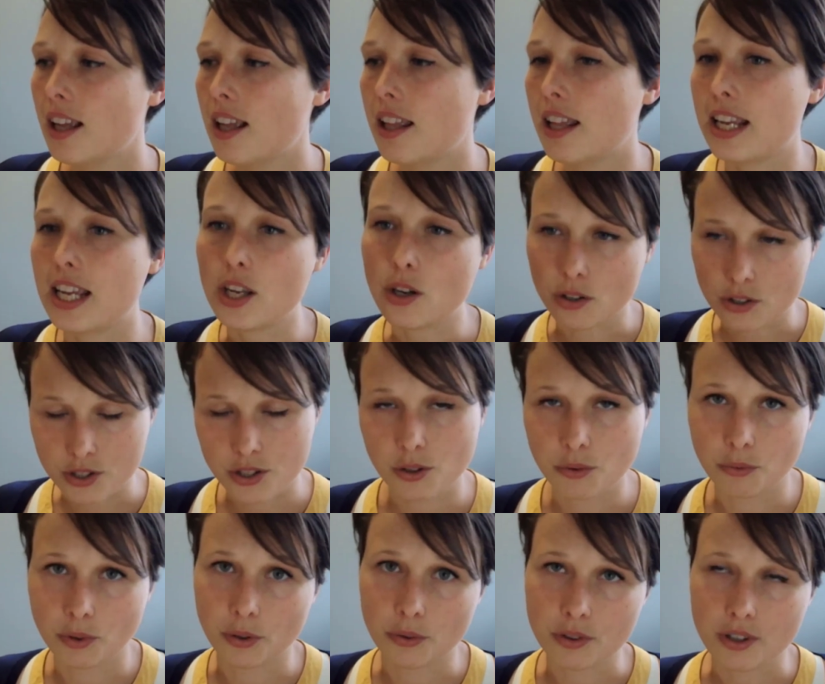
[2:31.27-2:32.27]
he also
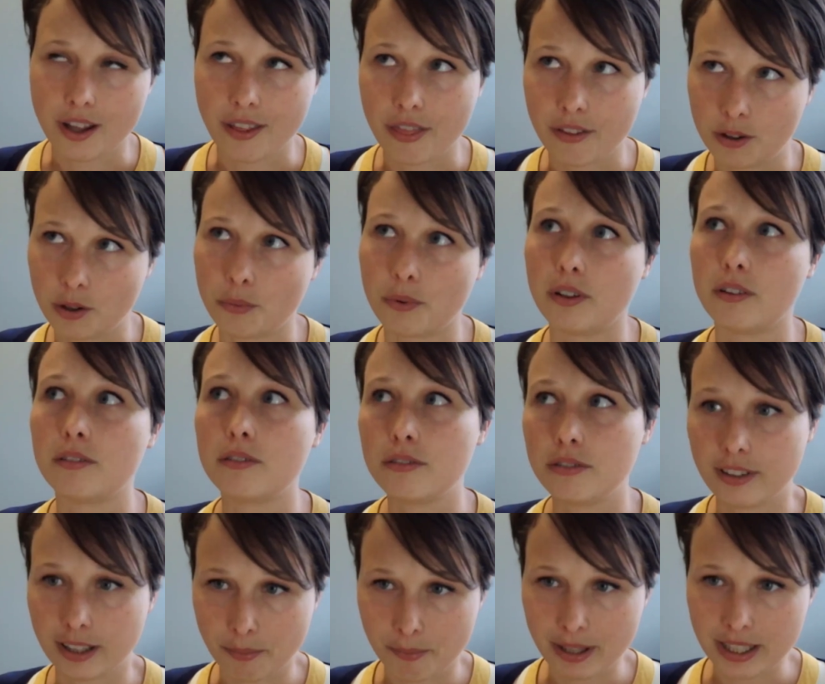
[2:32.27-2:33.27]
wrote a 3rd one,
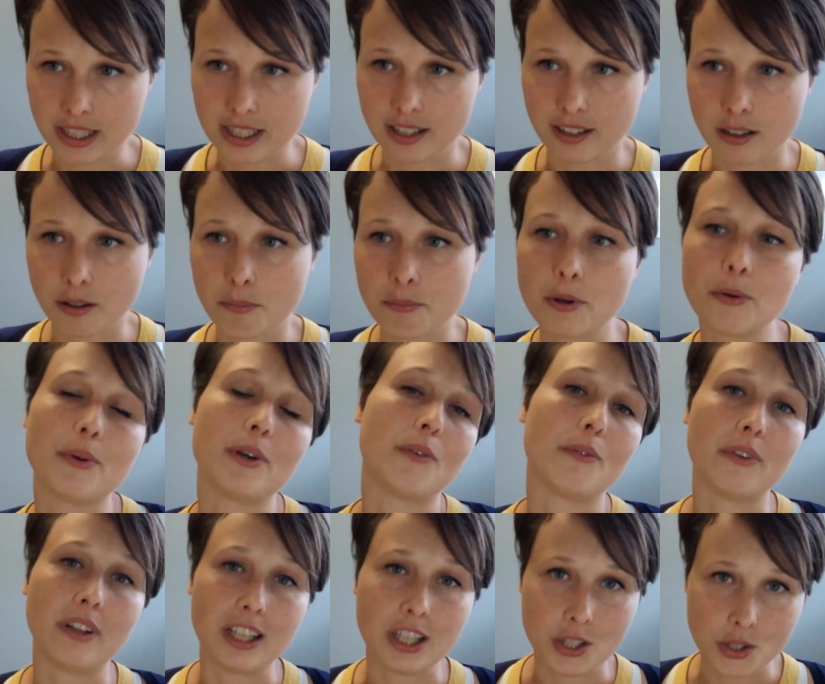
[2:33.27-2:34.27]
Fragmenta, but we don't
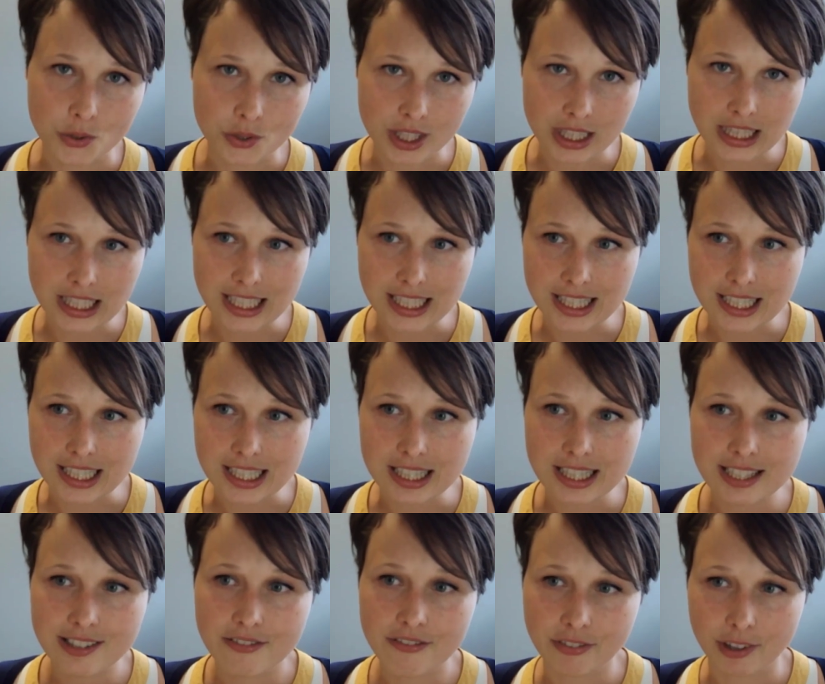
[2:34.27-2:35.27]
really use it these days.
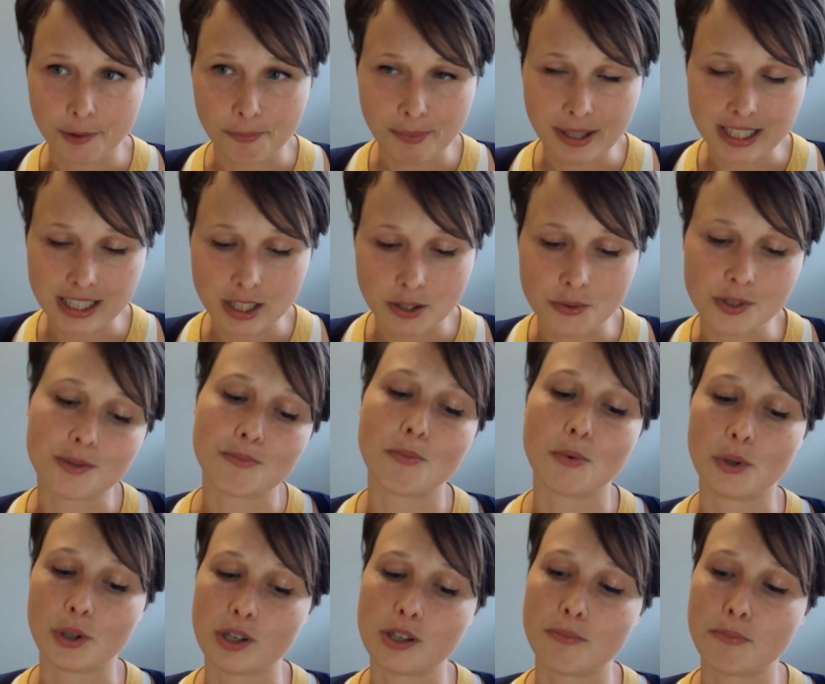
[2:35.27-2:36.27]
Fragmenta was
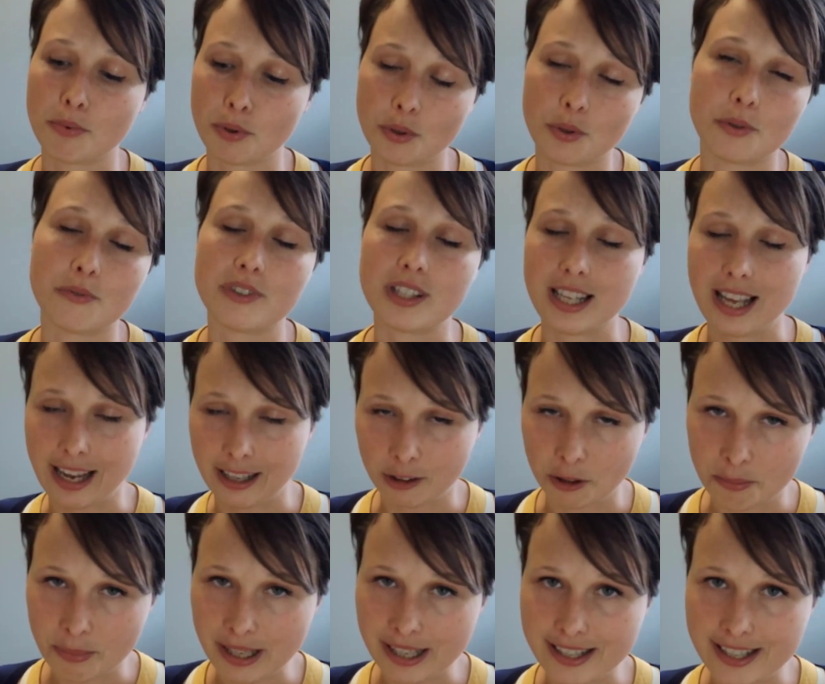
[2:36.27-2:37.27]
more to prove to
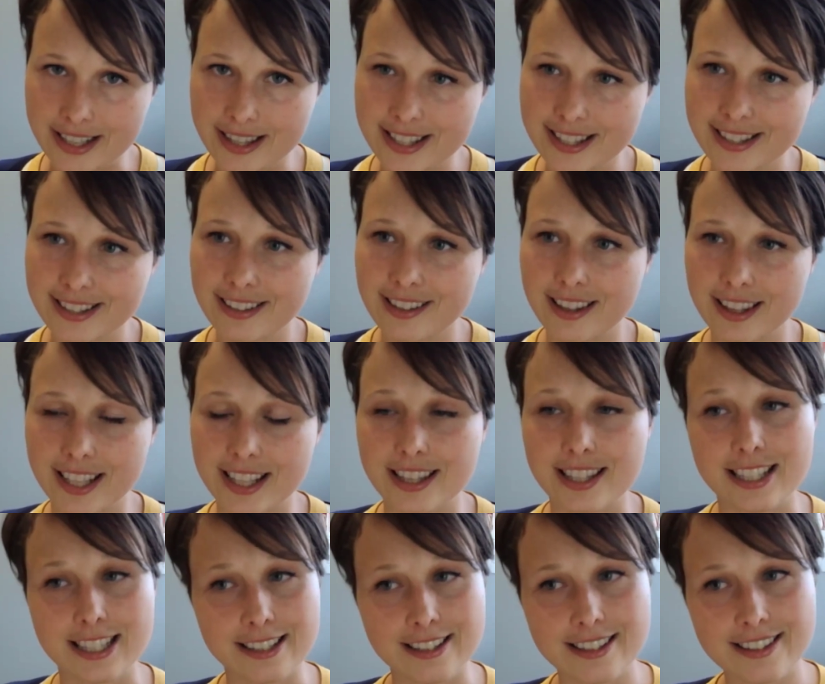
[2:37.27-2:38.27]
allopaths that
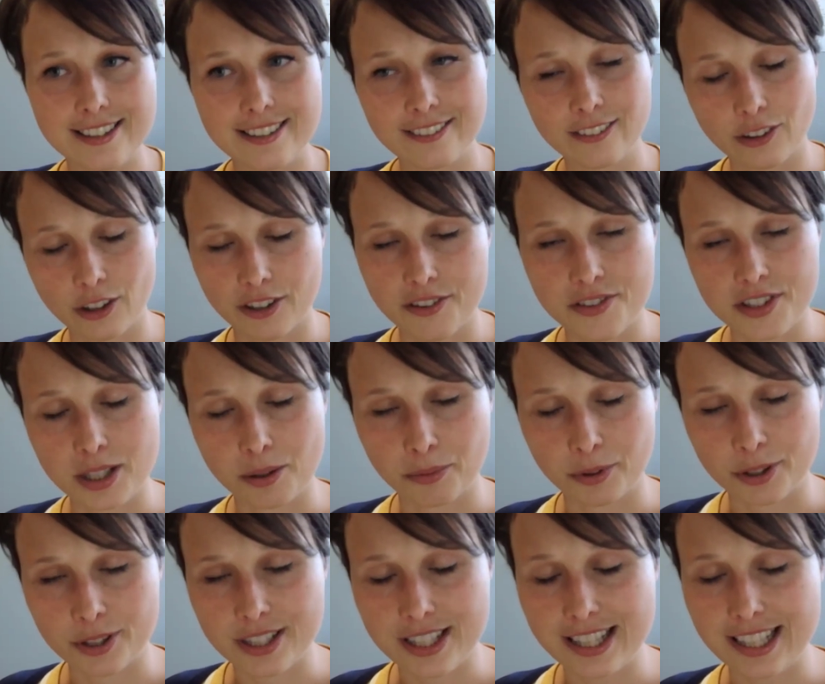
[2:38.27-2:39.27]
this law of
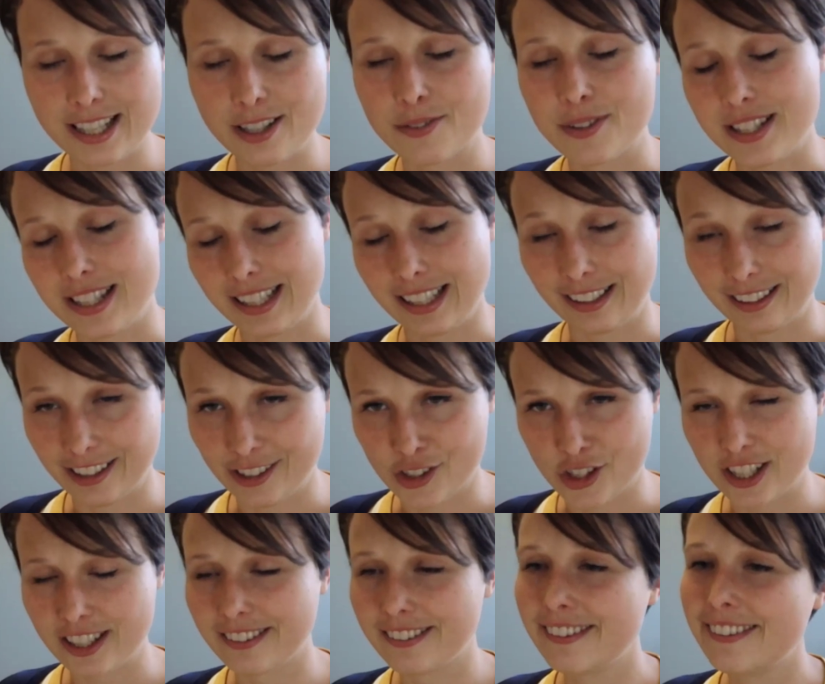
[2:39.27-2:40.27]
similars thing was, like,
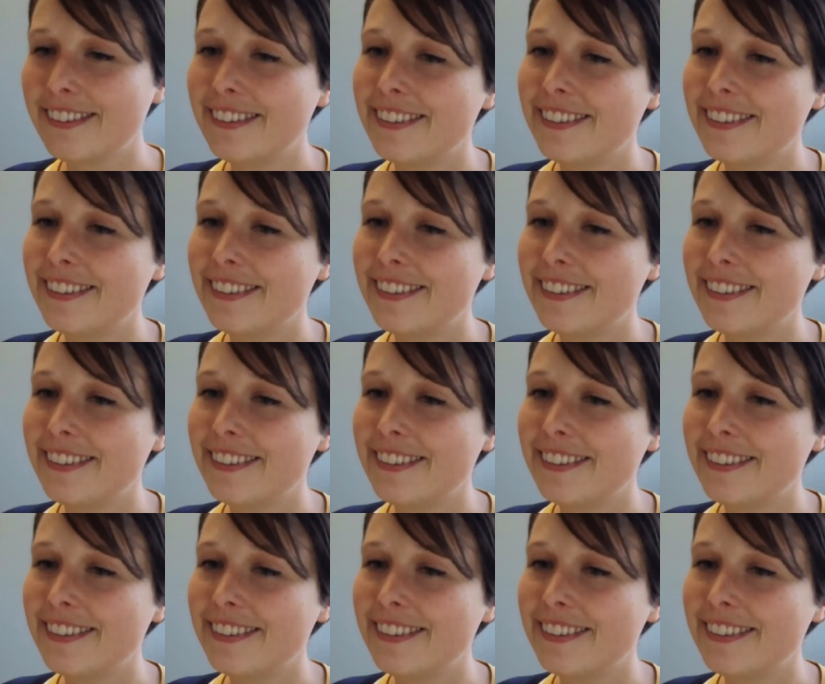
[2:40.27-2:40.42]
legit.